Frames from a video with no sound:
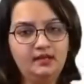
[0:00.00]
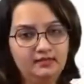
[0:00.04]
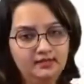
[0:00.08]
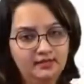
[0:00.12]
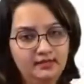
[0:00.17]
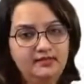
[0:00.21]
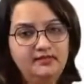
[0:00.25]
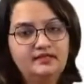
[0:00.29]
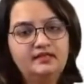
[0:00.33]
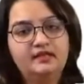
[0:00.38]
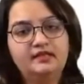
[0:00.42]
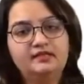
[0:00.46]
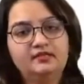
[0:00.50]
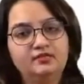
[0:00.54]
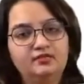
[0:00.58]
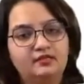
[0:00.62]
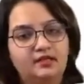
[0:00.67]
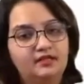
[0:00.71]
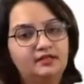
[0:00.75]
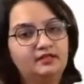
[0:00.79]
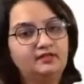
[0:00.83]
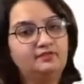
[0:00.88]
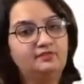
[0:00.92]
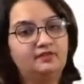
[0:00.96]
Let's take a look
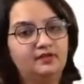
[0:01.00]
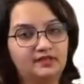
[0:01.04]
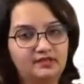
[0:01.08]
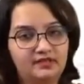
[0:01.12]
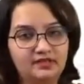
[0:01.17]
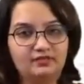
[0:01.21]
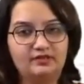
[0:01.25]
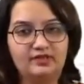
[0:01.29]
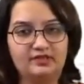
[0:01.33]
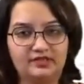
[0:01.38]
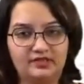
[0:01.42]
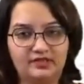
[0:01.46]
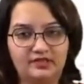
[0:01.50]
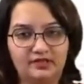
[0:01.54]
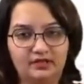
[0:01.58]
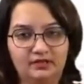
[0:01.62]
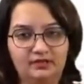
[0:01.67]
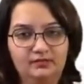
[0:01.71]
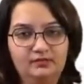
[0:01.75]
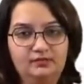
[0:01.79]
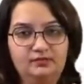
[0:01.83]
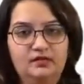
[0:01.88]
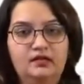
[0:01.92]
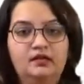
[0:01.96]
at the first question
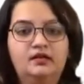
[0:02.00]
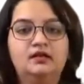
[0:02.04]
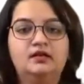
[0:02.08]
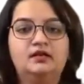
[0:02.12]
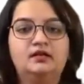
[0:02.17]
now.